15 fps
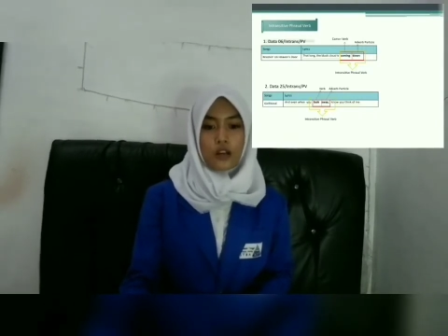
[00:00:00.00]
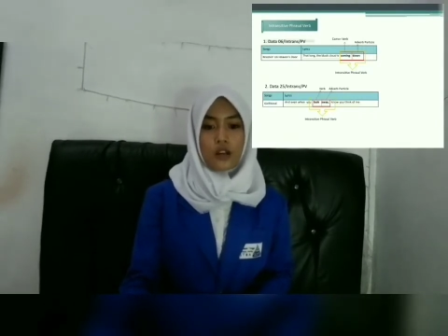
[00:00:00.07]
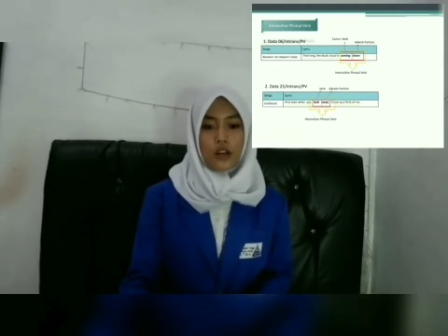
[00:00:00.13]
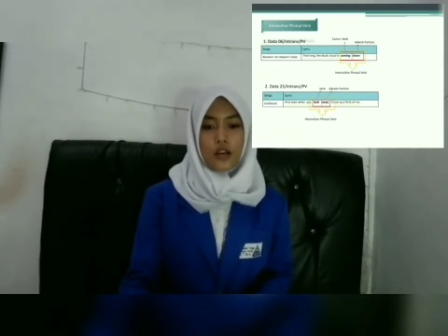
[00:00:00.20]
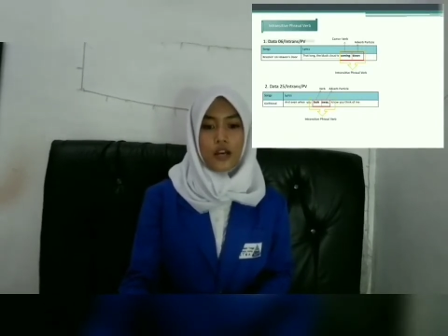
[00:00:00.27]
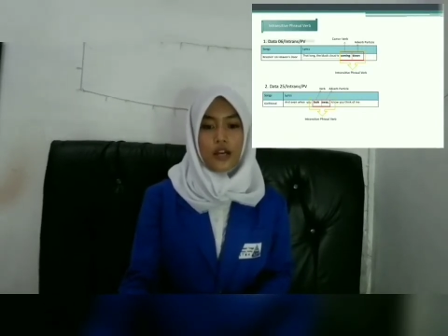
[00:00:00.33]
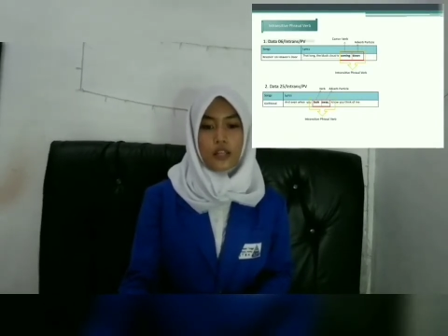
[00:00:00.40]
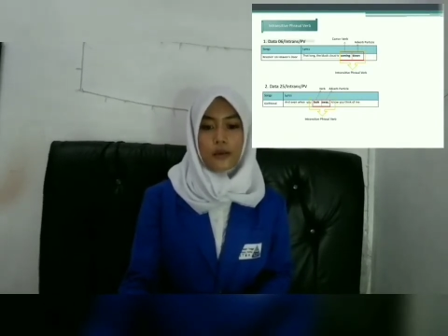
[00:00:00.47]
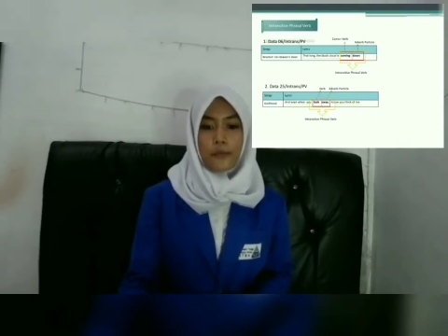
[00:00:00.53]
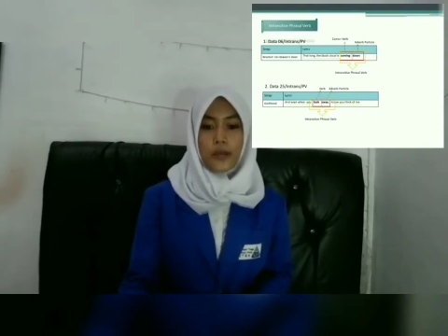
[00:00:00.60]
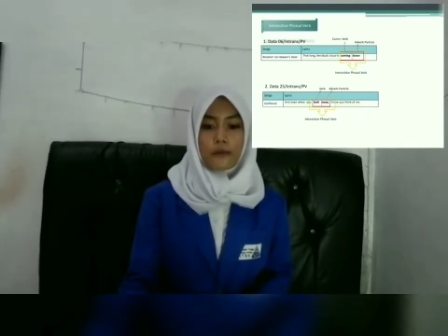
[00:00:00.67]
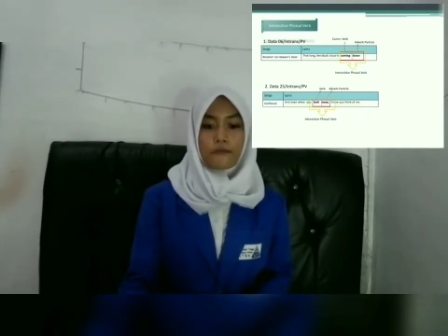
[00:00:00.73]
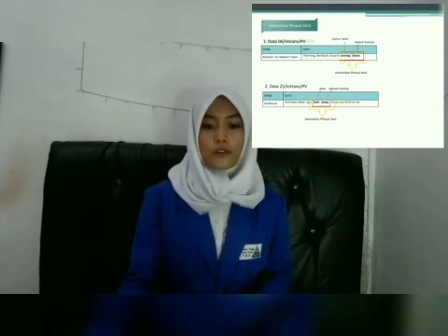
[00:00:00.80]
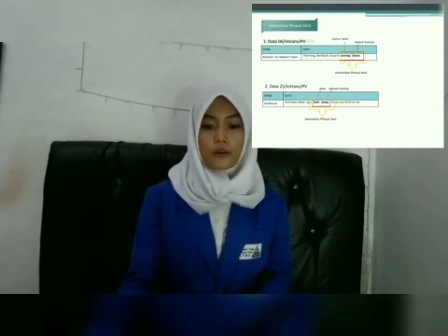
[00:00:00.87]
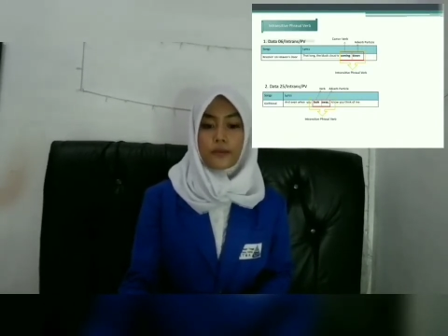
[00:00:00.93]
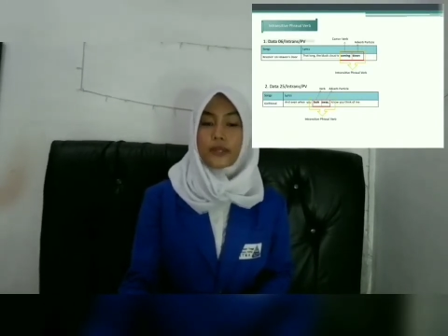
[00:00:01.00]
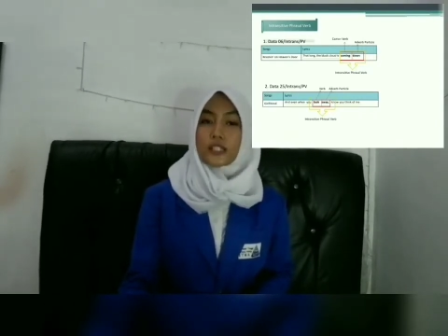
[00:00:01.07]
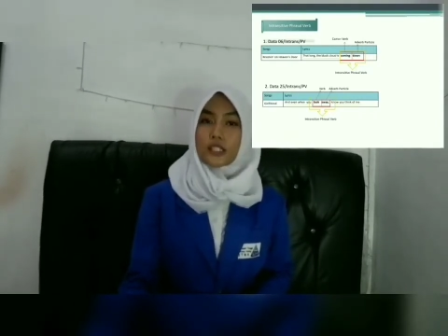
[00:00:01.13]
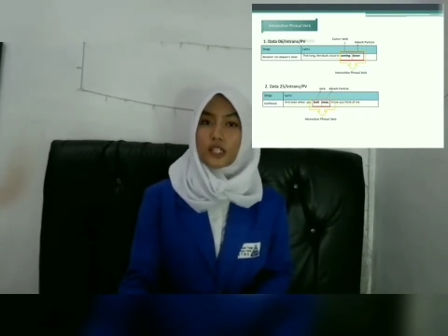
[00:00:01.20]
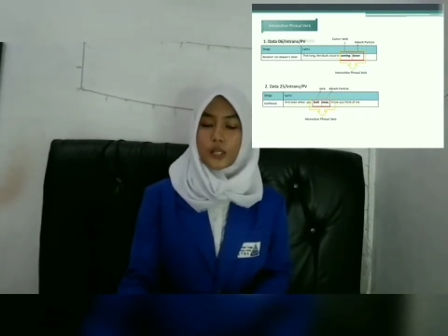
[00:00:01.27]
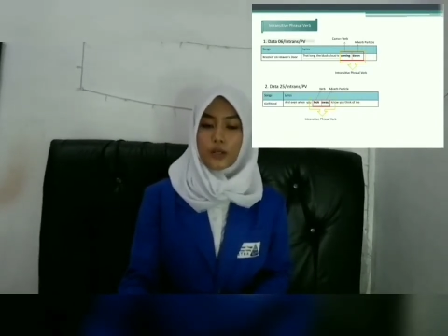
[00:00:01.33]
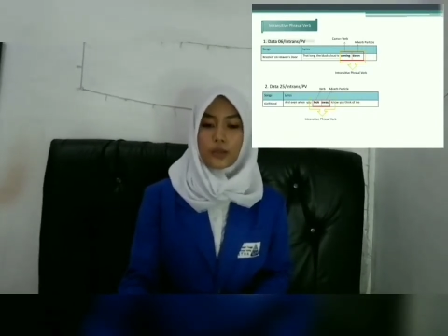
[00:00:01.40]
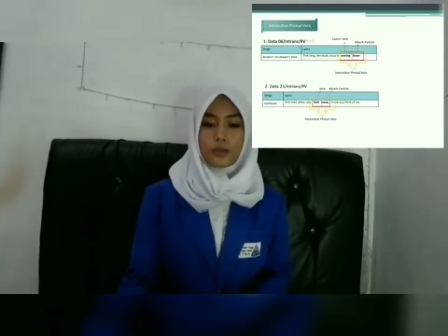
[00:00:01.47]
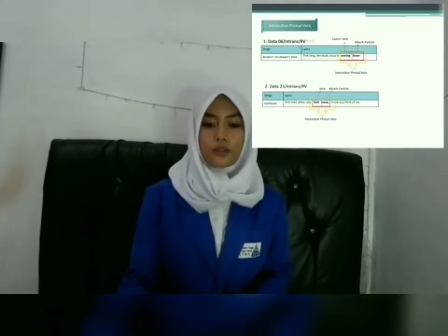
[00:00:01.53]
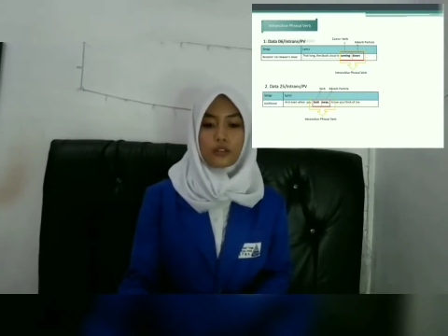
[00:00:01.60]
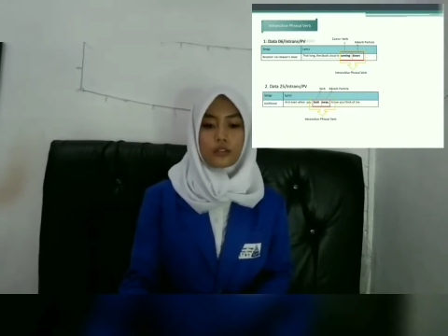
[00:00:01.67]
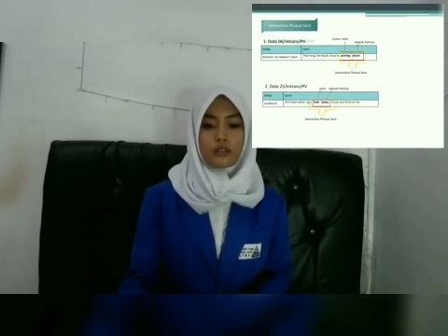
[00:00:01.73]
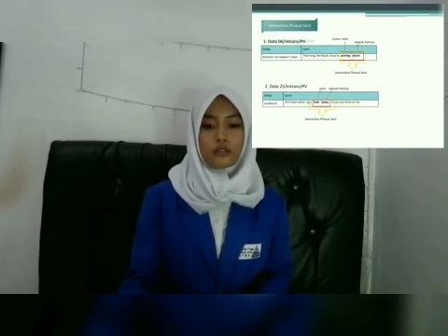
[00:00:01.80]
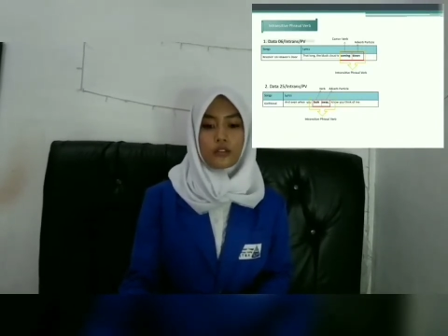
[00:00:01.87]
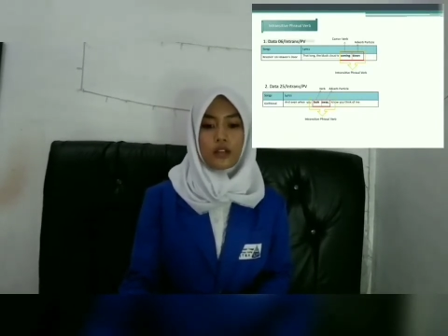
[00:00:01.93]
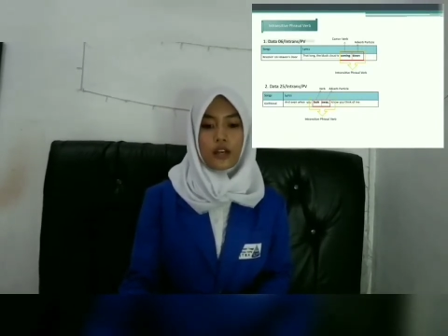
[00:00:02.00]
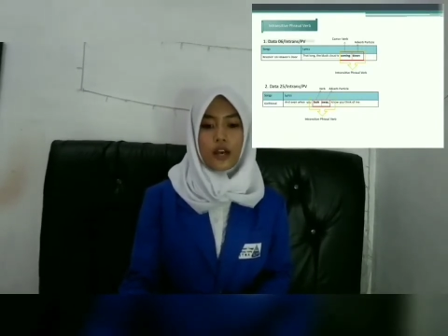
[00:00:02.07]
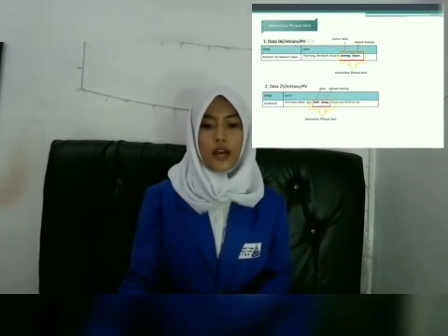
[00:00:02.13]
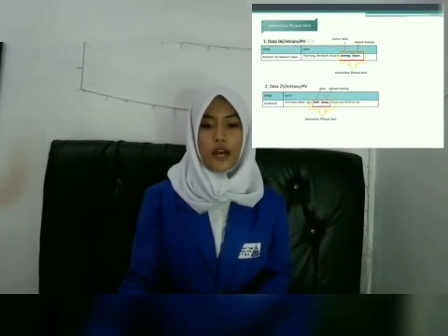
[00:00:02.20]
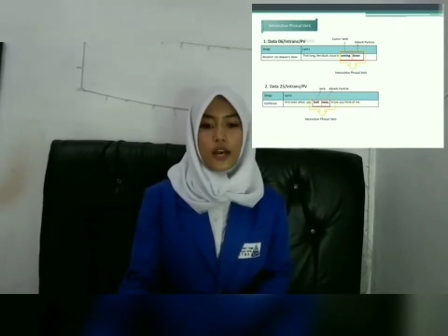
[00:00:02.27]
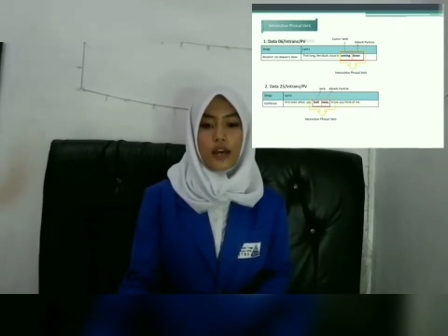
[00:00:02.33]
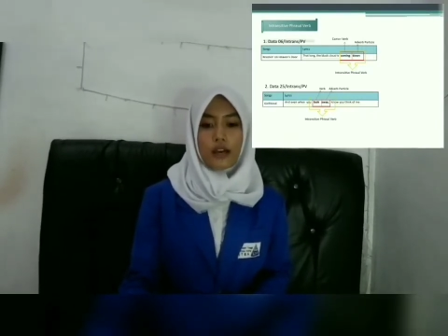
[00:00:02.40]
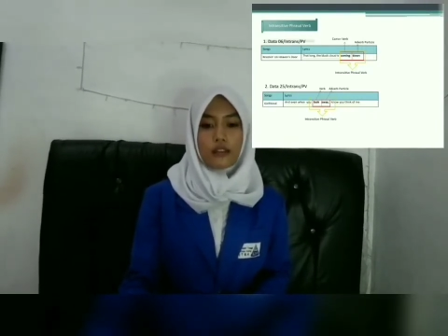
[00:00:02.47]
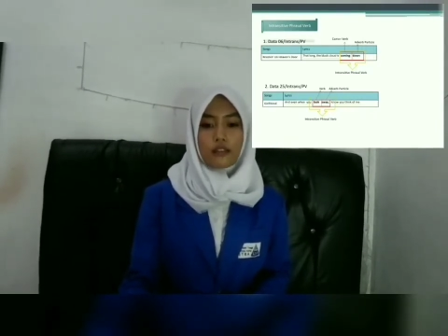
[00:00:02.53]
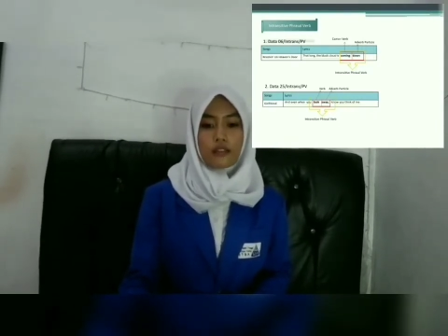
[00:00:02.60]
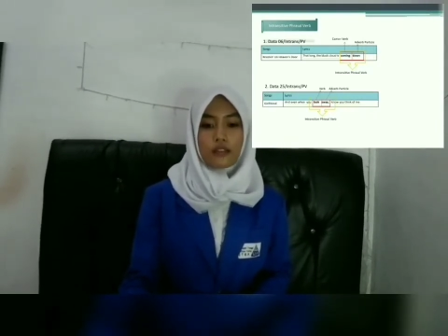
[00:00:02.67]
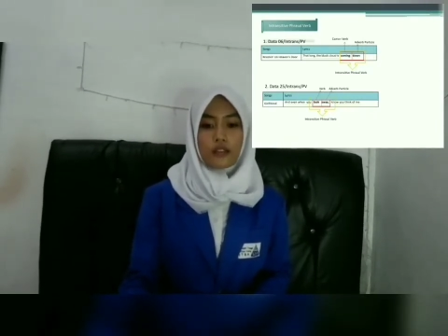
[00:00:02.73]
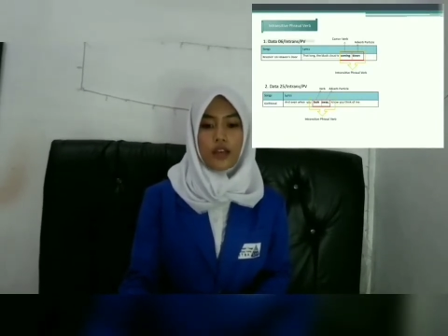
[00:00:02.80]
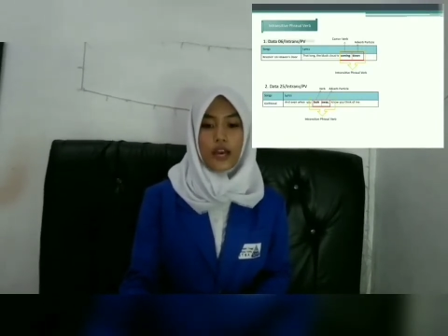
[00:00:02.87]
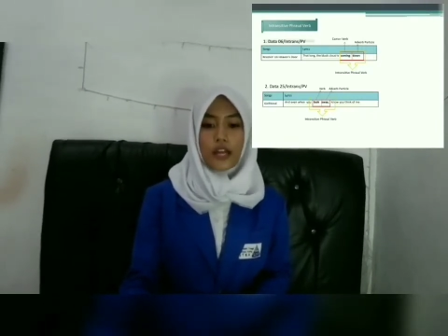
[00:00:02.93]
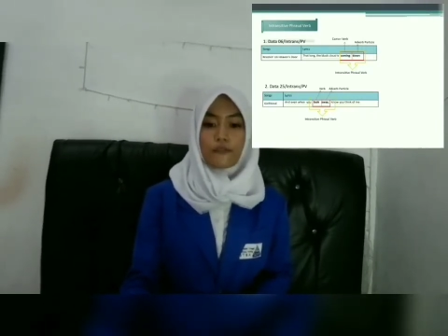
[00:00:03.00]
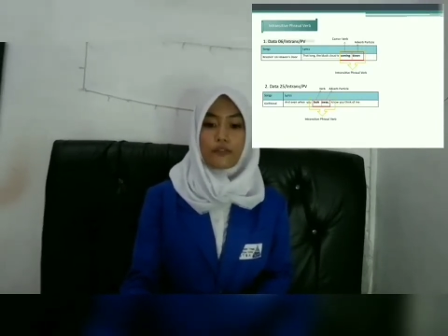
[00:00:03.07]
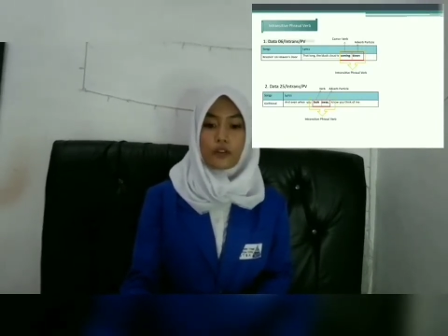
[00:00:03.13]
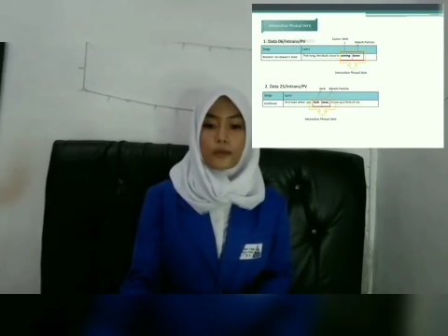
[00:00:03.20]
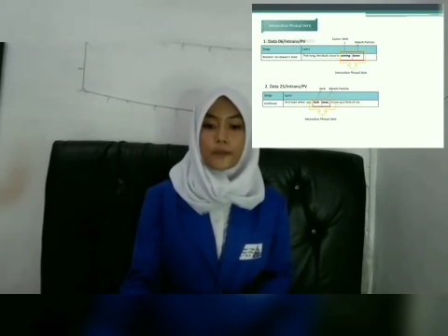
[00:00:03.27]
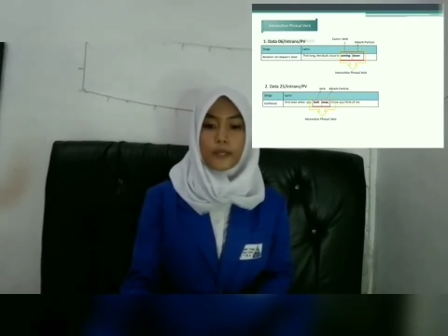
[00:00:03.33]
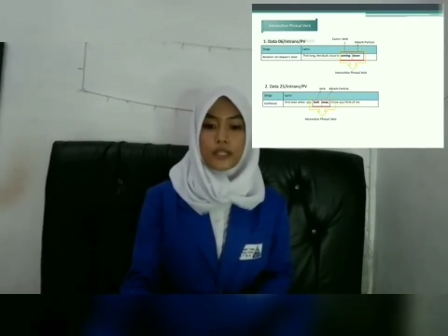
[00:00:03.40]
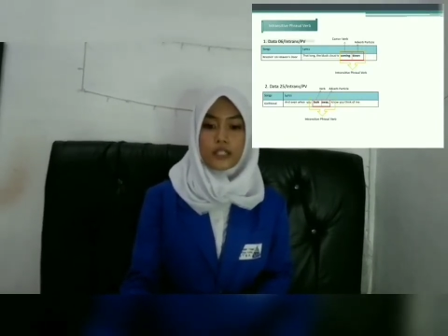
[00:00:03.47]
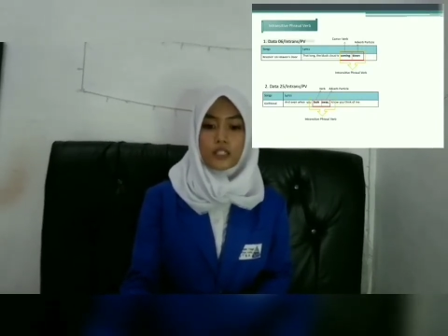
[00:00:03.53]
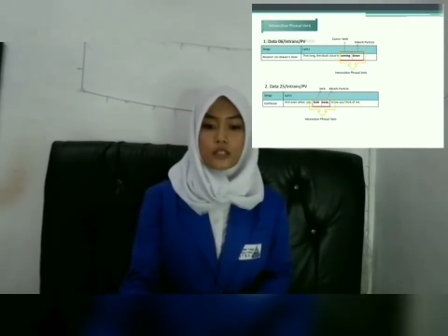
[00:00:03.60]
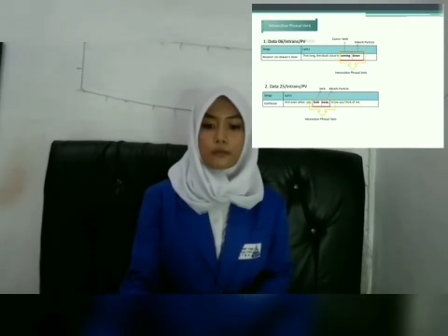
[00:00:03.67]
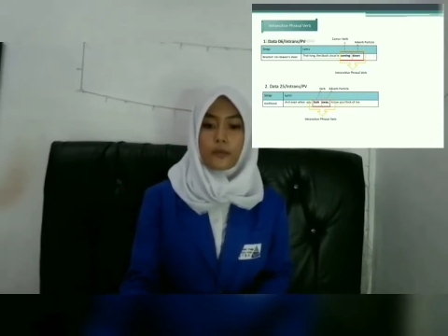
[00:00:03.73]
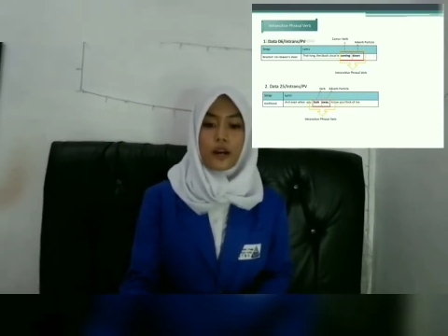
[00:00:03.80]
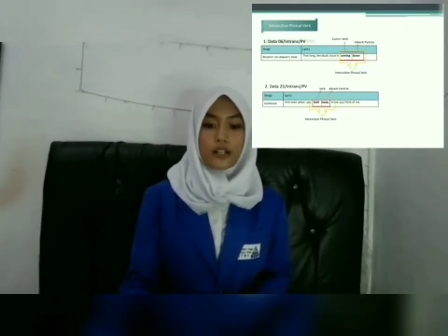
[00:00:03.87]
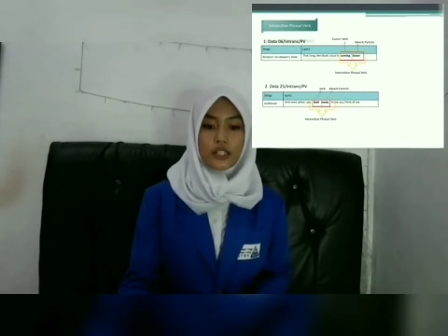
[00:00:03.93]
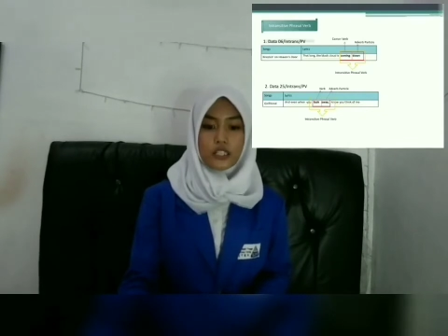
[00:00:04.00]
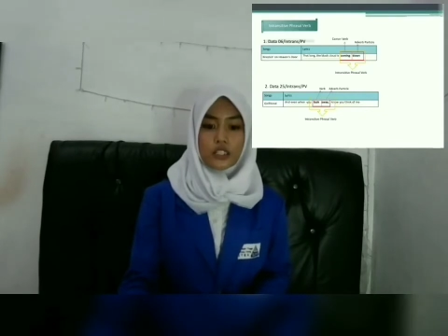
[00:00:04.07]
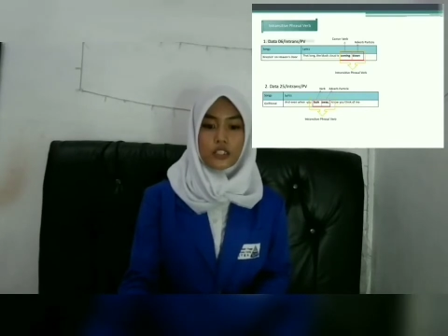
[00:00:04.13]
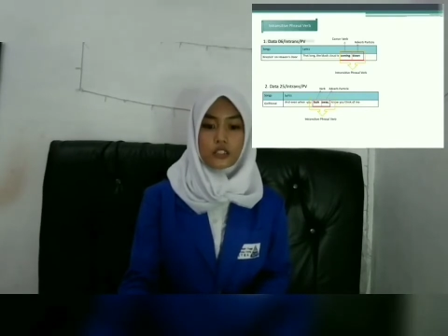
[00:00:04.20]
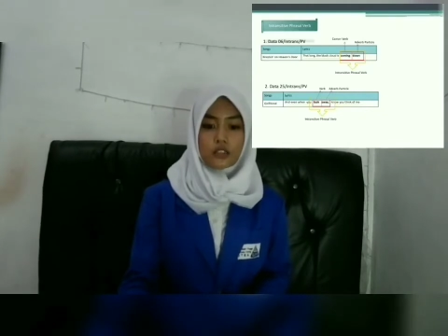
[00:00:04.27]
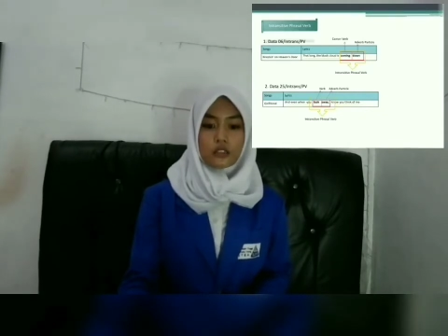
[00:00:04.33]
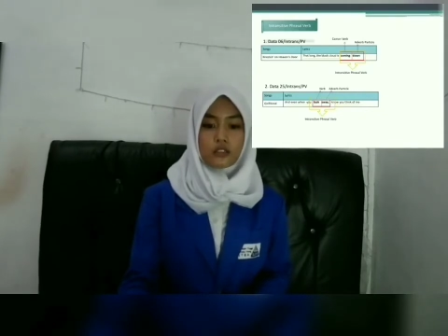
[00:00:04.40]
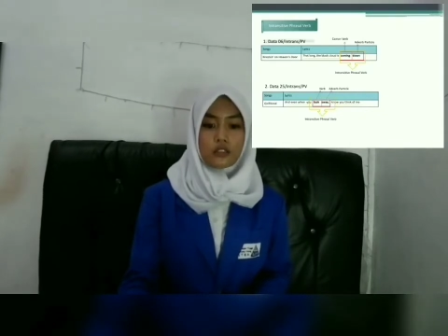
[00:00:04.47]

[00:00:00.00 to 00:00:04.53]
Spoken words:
and the main verb is look, and adverb is particle,